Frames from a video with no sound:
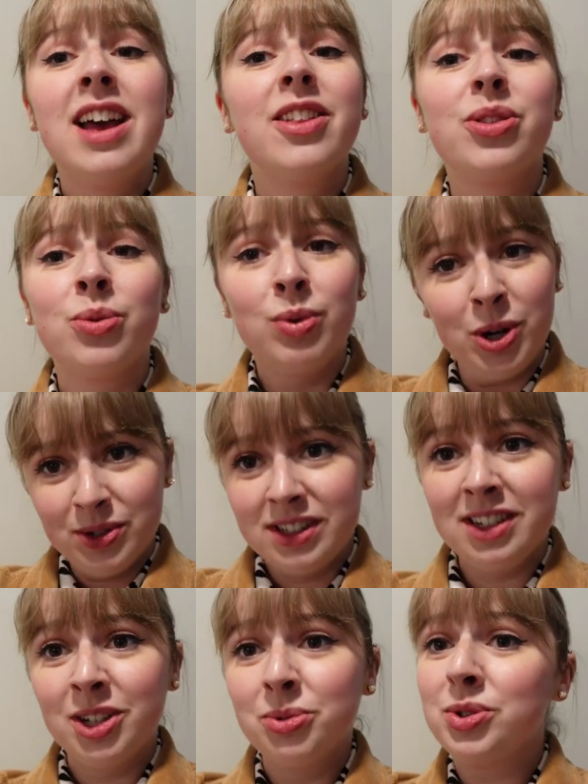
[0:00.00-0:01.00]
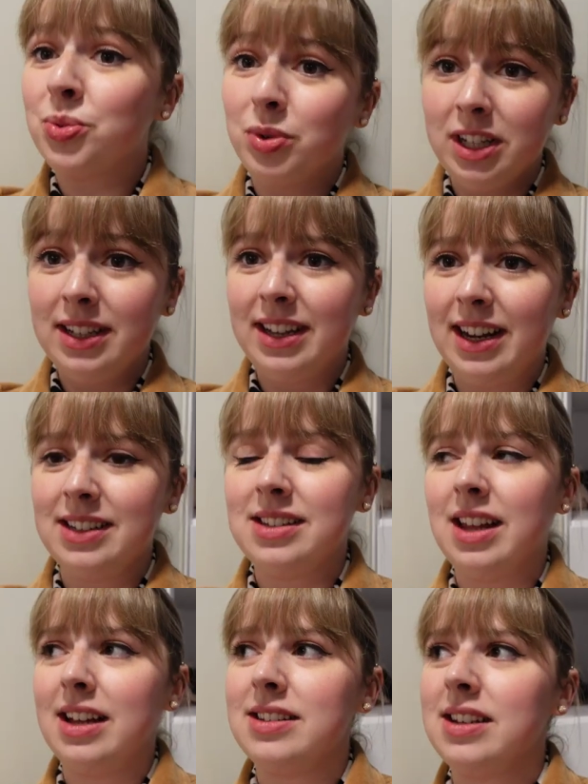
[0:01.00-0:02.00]
The Rhodes dinner was really nice
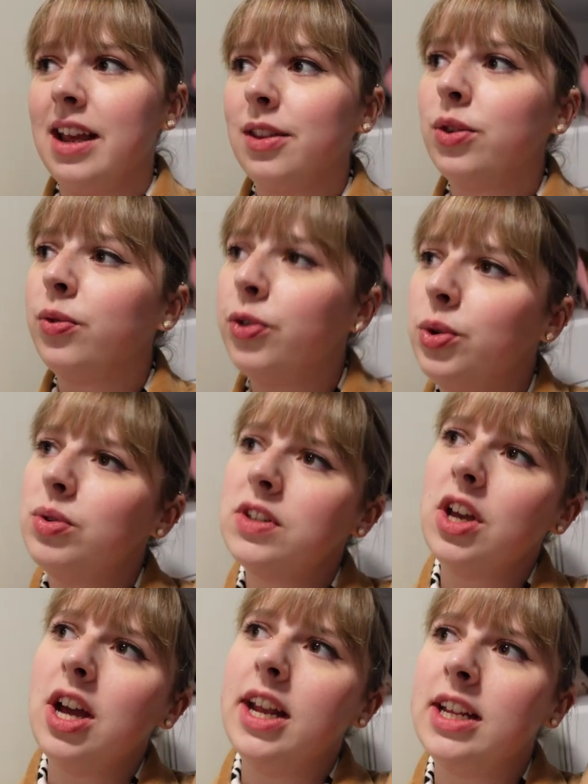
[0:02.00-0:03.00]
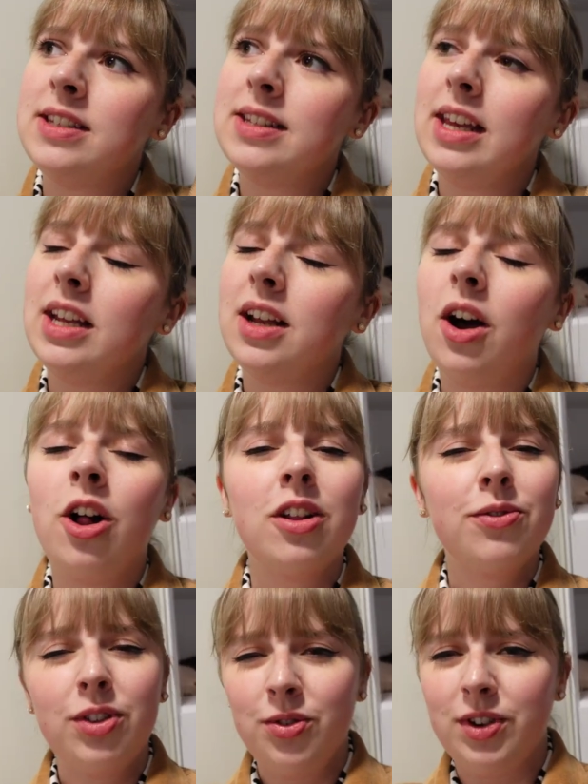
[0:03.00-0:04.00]
last night. The food was good. It's like all
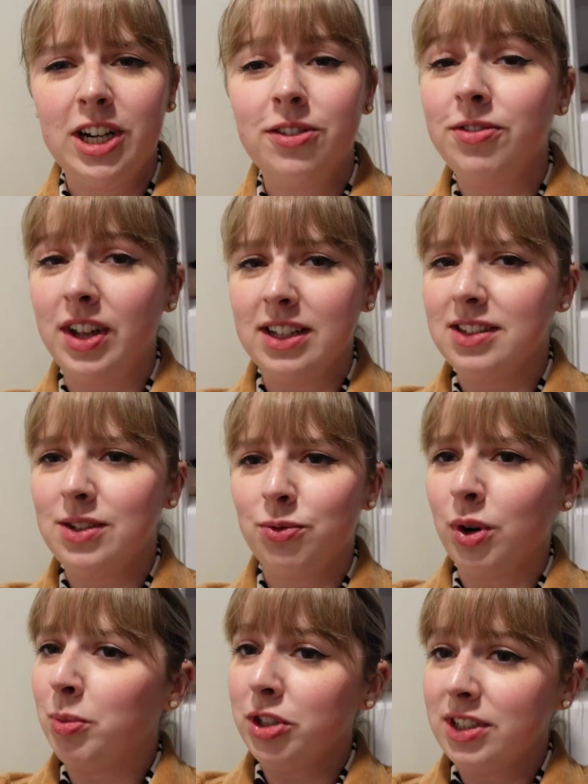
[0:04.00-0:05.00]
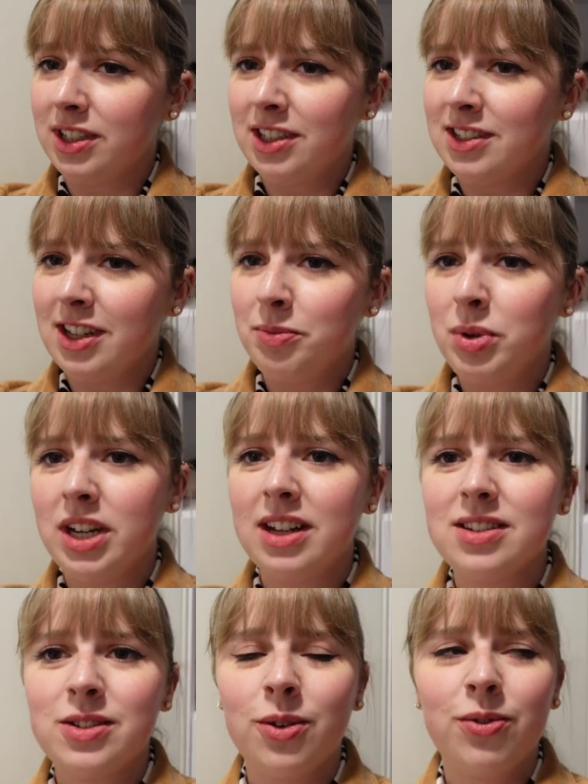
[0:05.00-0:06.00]
of the very fancy formal dinners I've been
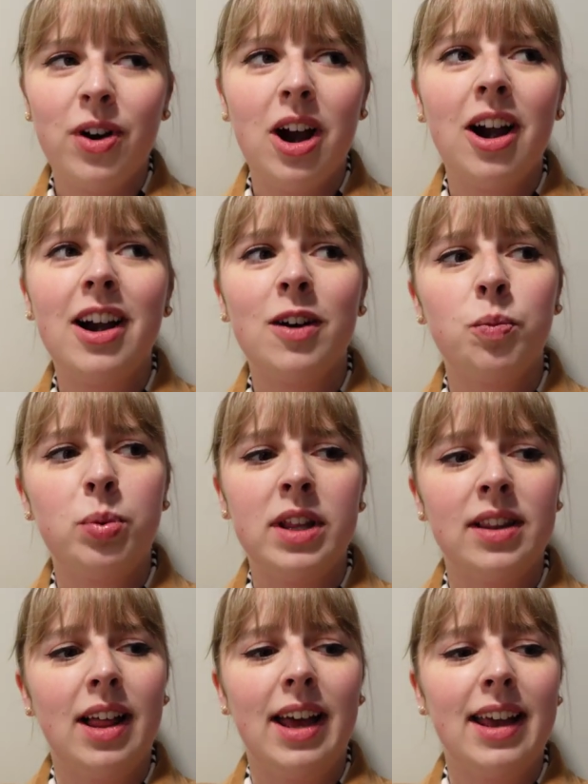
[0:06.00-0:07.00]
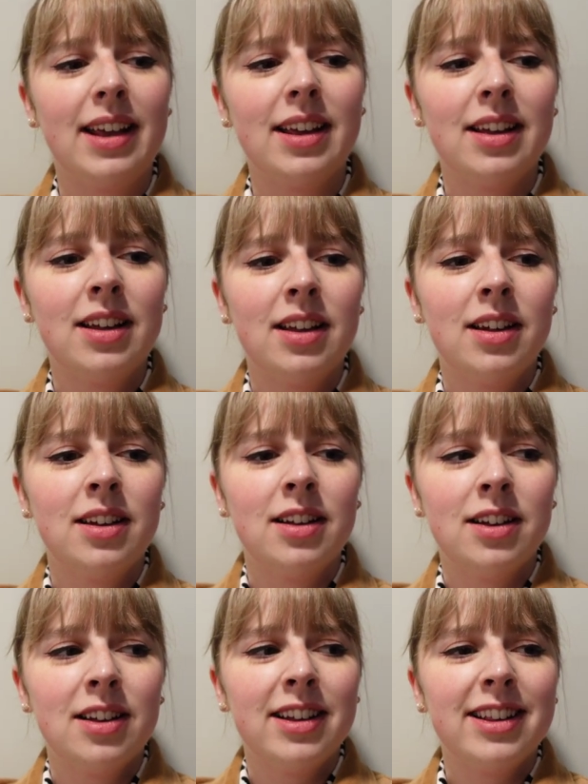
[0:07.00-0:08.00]
at so far have been like,
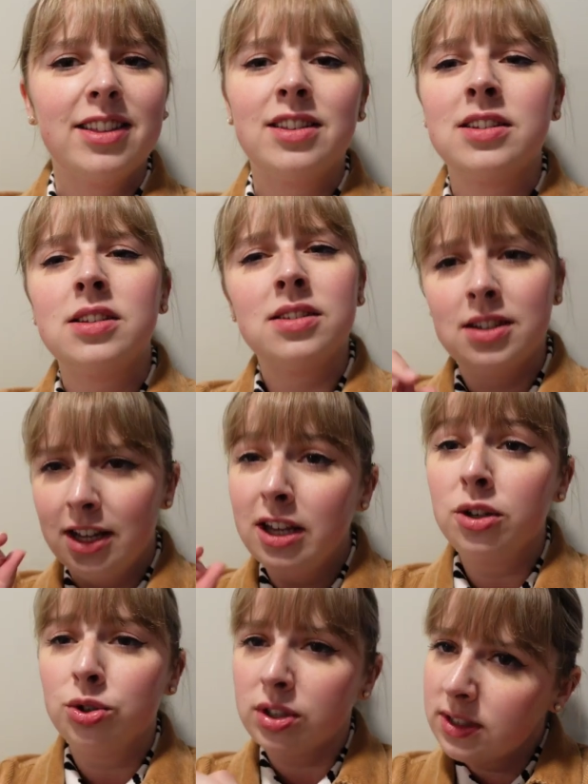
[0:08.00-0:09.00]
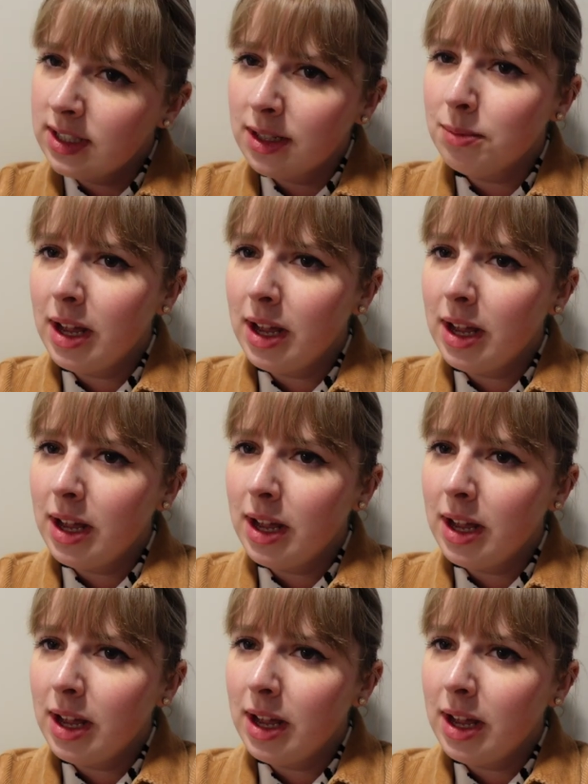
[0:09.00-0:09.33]
this is an interesting